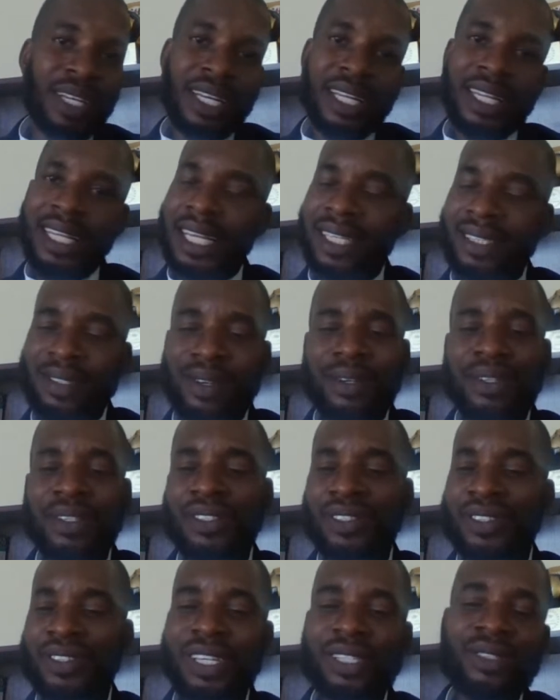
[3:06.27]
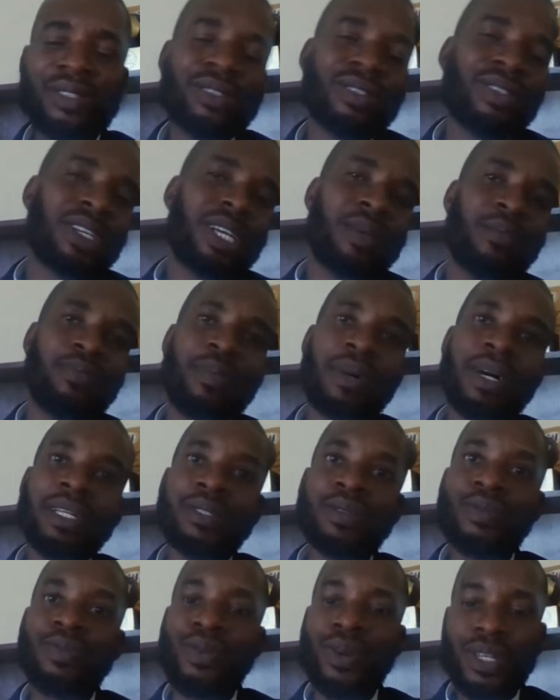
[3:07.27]
let's go straight to talking
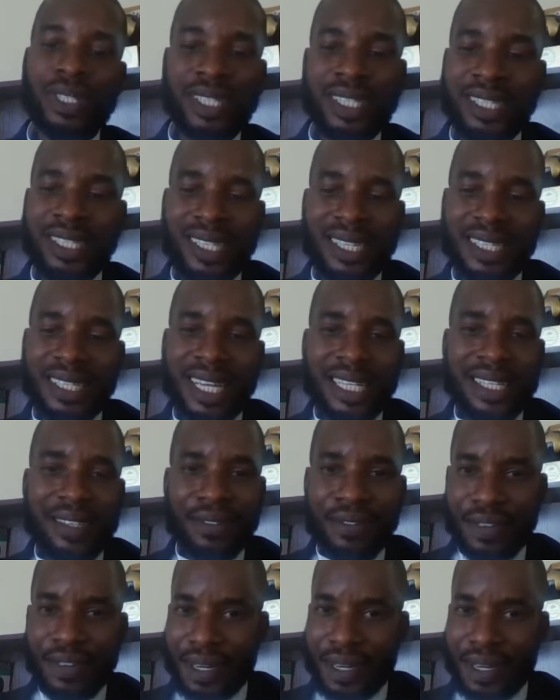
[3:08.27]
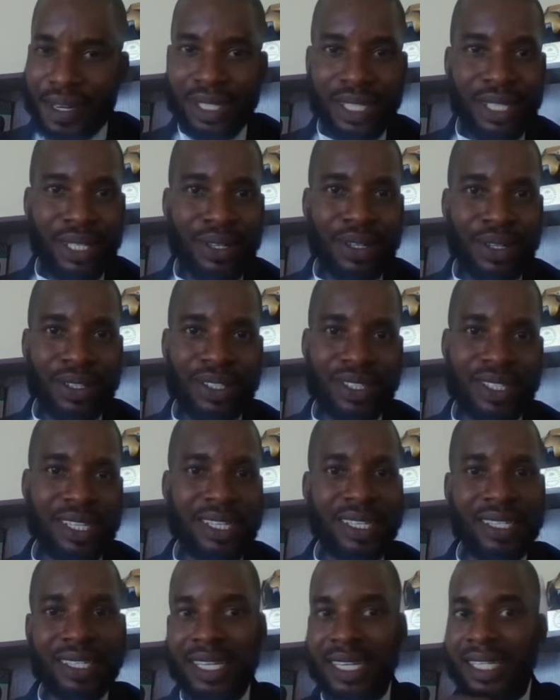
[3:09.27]
about what is it that the family law
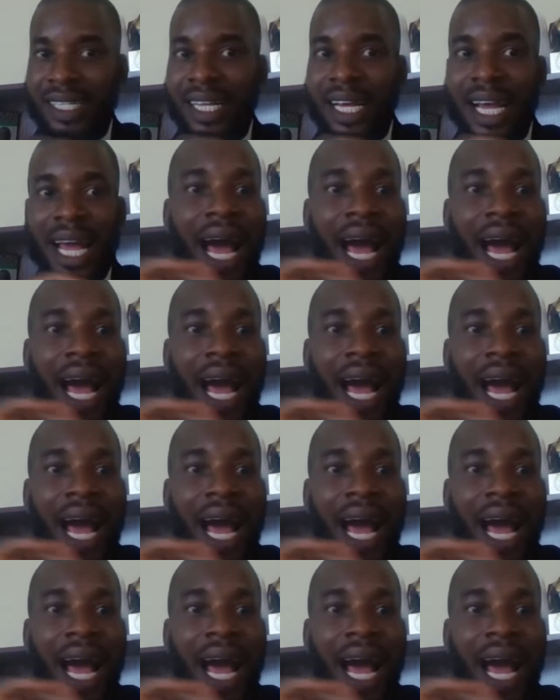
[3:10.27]
says and